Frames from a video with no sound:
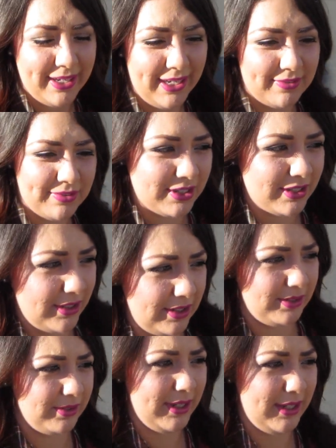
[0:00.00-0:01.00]
I have to
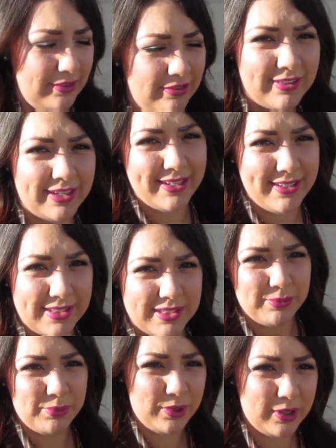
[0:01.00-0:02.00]
go and find
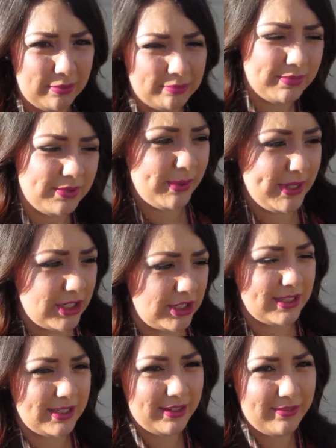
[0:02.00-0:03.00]
some warm winter
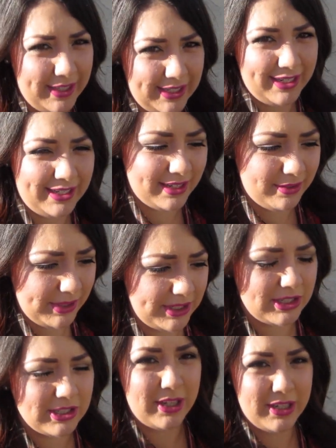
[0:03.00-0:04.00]
stuff. Like I need
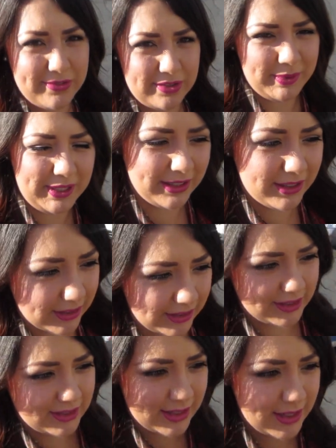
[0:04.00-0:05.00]
winter socks for me and the
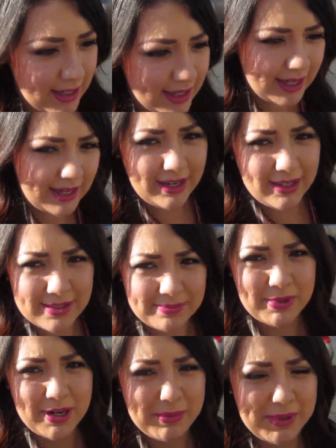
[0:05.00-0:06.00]
girls. And
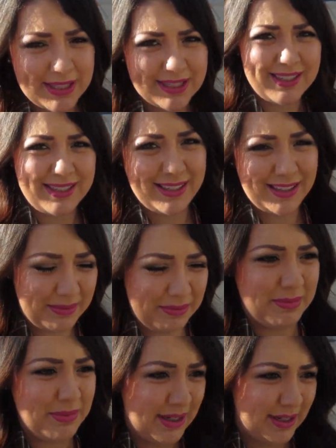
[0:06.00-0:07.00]
probably
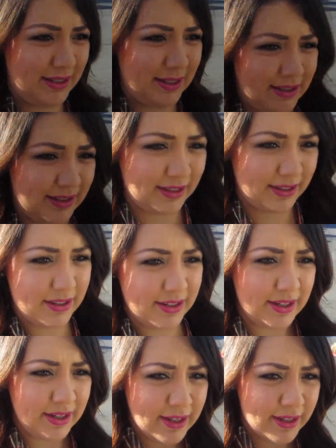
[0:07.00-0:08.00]
some
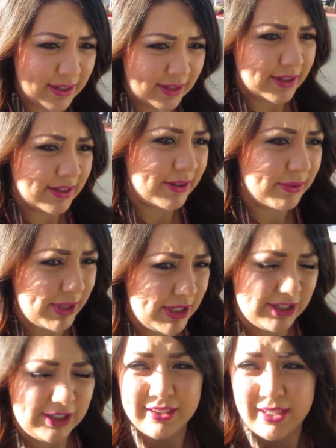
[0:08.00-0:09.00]
uh,
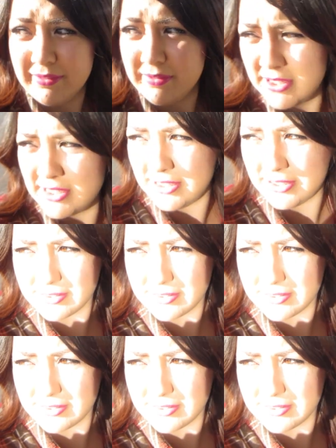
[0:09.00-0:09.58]
winter gloves too.